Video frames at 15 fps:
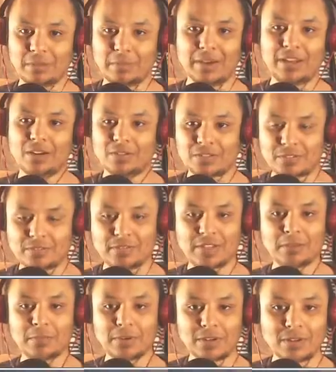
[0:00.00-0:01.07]
better as a
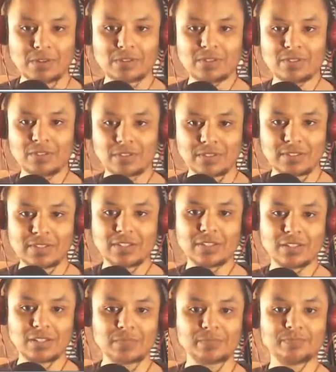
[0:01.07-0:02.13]
female. I don't
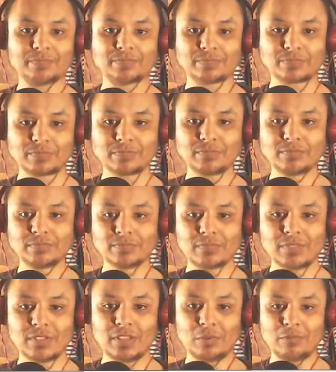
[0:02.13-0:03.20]
know.
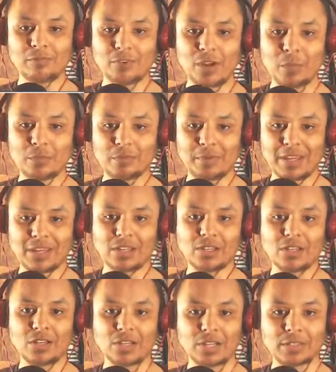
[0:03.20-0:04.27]
I'm fine with being a
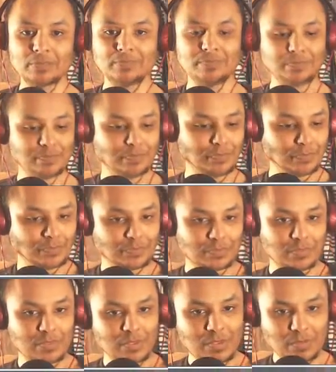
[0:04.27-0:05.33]
guy,
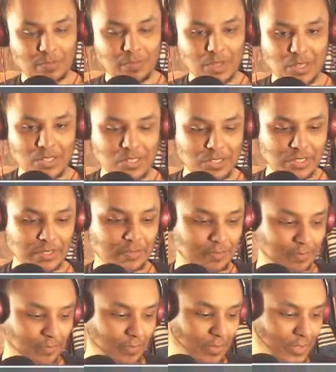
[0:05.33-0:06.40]
personally,
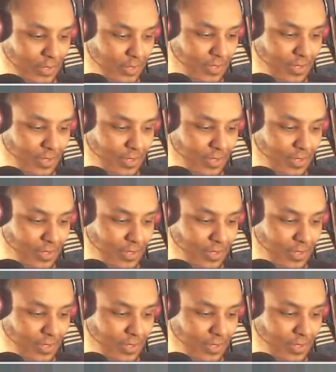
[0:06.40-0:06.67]
but